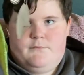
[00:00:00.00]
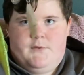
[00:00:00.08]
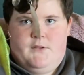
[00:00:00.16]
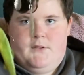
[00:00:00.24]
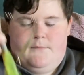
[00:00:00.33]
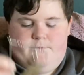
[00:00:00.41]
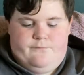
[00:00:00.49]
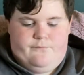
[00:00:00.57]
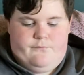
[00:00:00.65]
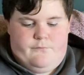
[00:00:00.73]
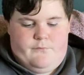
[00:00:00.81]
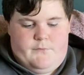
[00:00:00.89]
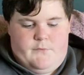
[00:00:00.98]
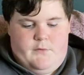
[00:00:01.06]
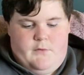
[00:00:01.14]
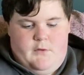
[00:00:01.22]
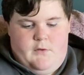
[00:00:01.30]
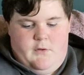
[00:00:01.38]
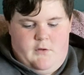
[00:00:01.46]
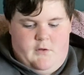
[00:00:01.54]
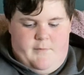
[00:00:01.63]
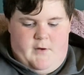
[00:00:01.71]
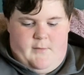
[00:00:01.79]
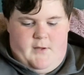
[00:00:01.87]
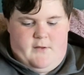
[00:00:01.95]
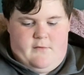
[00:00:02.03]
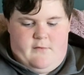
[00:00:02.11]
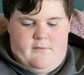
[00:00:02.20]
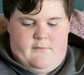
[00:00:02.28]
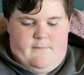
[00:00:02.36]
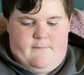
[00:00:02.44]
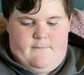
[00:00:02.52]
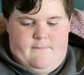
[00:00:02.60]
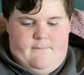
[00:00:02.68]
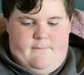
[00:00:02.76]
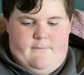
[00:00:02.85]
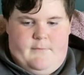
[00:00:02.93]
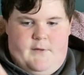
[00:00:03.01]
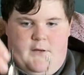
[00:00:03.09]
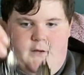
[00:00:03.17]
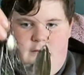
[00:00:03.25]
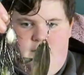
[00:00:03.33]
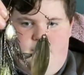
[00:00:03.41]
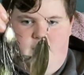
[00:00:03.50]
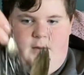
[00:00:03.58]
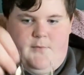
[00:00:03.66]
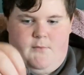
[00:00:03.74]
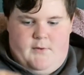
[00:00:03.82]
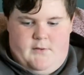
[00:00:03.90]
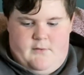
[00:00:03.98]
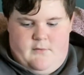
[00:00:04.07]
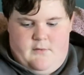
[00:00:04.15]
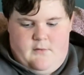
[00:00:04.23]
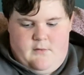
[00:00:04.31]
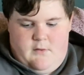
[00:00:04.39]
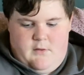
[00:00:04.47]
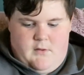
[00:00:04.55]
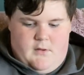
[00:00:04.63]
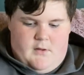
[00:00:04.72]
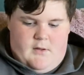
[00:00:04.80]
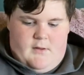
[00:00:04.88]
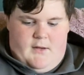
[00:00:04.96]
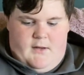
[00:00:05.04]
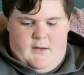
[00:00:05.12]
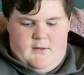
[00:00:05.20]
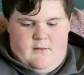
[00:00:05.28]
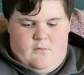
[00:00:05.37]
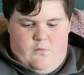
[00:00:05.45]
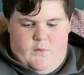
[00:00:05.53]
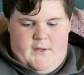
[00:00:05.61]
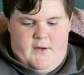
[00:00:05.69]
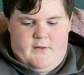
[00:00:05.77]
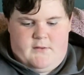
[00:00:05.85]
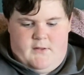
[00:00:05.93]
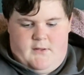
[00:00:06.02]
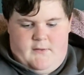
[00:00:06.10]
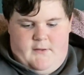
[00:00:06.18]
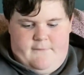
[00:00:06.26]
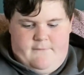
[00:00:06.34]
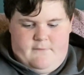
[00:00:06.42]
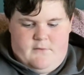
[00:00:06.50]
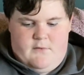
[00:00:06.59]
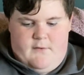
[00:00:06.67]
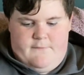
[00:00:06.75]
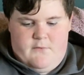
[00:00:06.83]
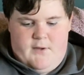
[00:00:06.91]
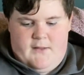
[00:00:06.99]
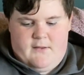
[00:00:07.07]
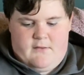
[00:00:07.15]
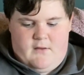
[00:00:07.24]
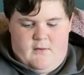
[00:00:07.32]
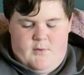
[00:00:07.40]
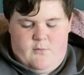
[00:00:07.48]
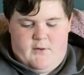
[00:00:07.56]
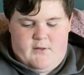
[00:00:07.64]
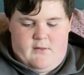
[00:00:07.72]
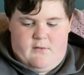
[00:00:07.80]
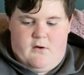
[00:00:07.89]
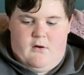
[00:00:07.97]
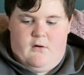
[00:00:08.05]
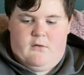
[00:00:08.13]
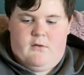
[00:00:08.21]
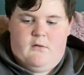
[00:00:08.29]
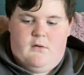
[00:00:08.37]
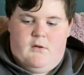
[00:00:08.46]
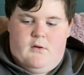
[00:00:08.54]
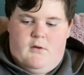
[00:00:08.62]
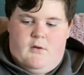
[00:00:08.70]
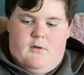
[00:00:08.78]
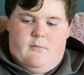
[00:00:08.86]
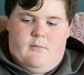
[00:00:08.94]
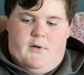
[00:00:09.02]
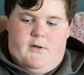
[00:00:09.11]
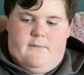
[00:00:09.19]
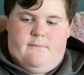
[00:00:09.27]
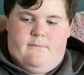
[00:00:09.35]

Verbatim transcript: um, spinnerbaits, you know, some crappy ones. And I got this weird thing. I, if you guys can tell me what is this called, but